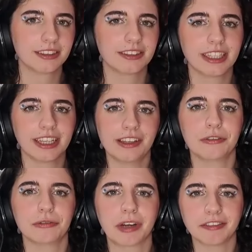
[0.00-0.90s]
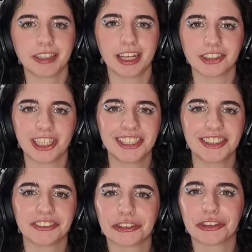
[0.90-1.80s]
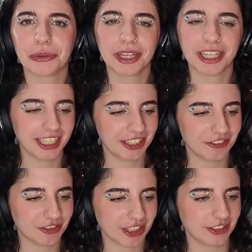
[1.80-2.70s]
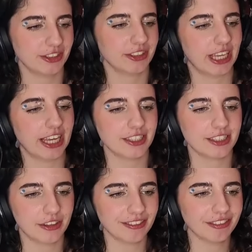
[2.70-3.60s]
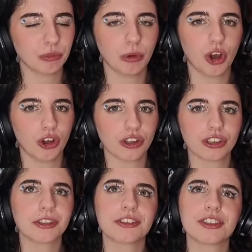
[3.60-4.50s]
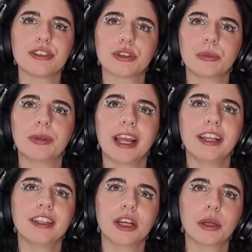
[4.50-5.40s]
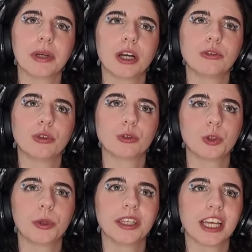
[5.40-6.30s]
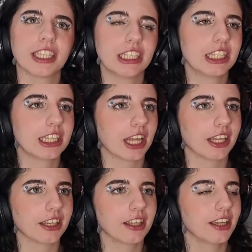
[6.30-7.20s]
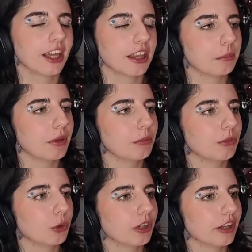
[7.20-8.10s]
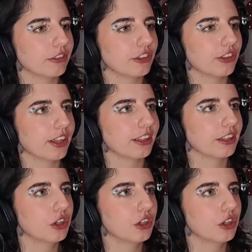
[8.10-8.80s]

So is Ravi actually going to do any investigative work? Because he's complaining about not doing anything and Pip doing everything.